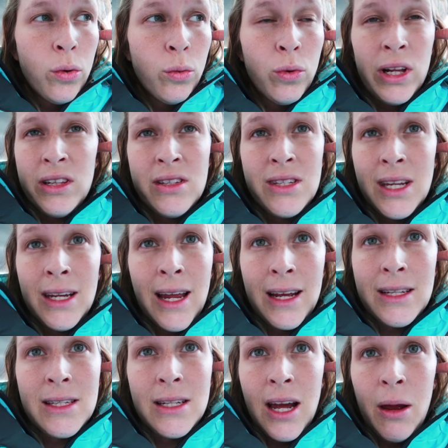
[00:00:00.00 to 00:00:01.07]
We'll see
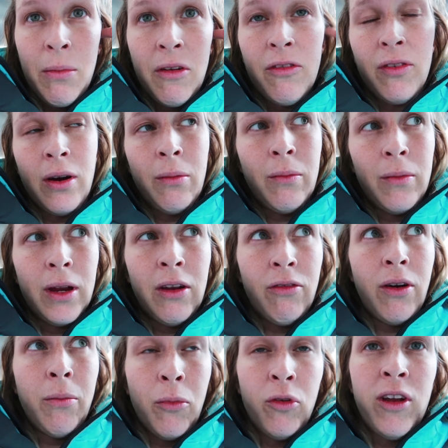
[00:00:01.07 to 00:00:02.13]
next time if I'm
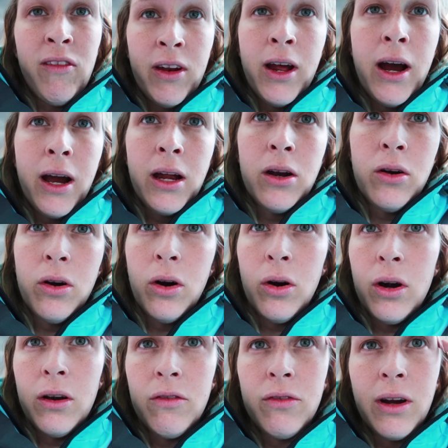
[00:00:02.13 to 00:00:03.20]
even higher,
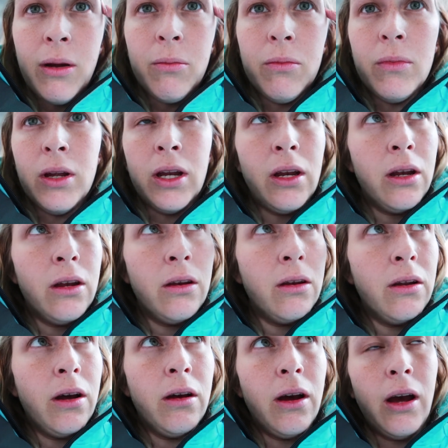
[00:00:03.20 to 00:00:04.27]
or if
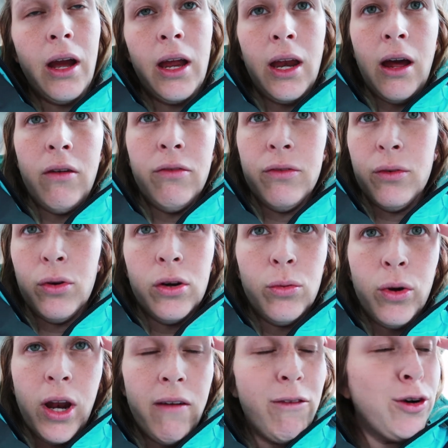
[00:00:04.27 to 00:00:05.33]
I'm high enough or
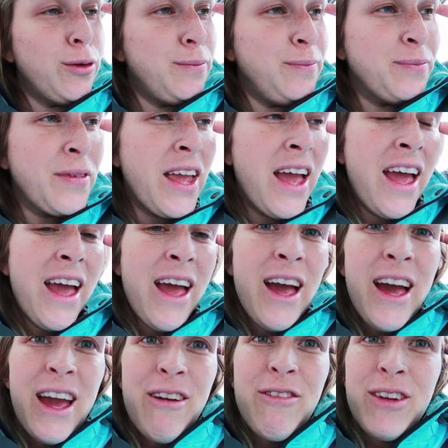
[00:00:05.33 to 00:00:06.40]
whatever.
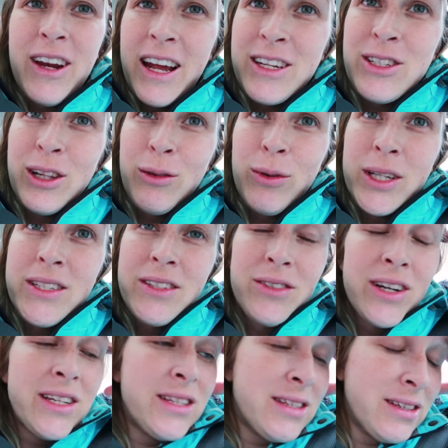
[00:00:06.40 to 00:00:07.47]
If it actually was
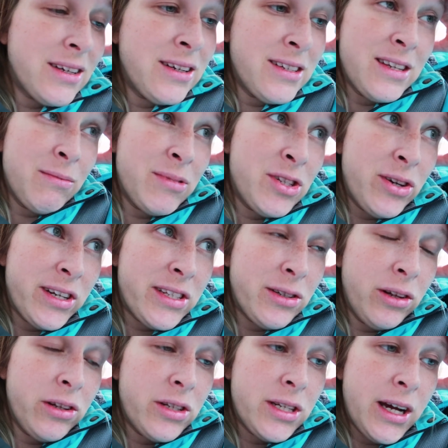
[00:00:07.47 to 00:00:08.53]
stress, because I'm stressed
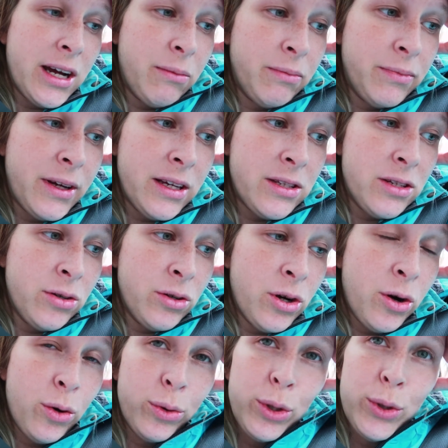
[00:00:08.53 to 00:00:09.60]
all the time, as you
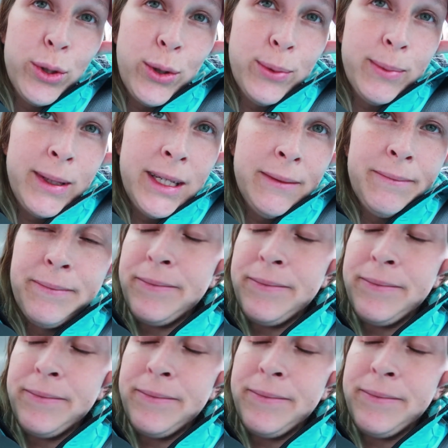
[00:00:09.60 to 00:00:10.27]
know me.